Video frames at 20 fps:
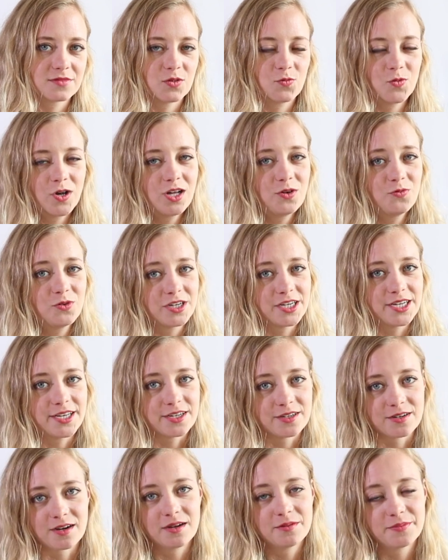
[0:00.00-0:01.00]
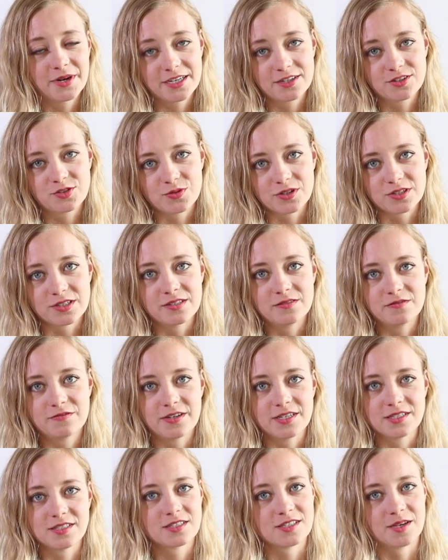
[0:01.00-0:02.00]
While we're here, I might as well
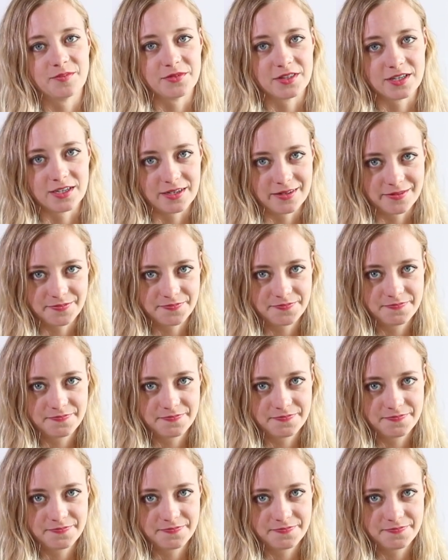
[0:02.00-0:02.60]
confess something.